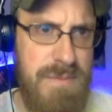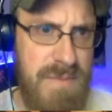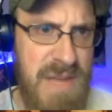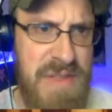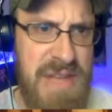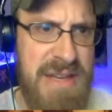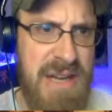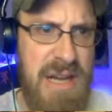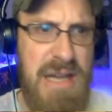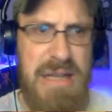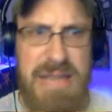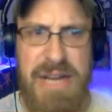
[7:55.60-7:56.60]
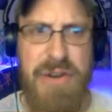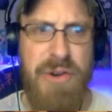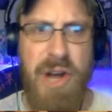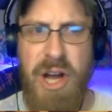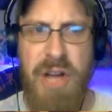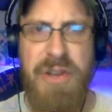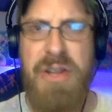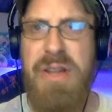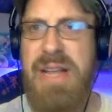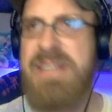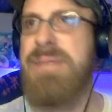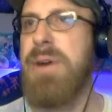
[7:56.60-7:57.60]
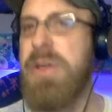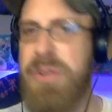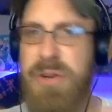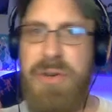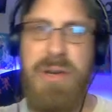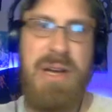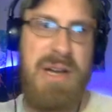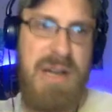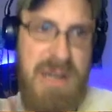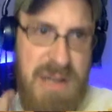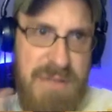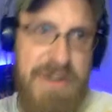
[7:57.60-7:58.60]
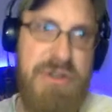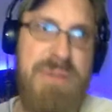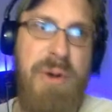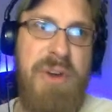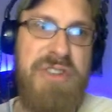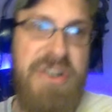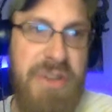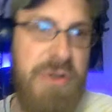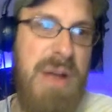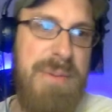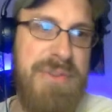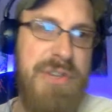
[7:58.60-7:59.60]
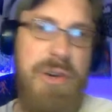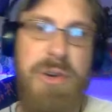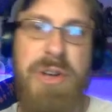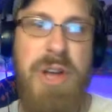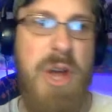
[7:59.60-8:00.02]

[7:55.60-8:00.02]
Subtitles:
And then later on, like some other adventure parties in another episode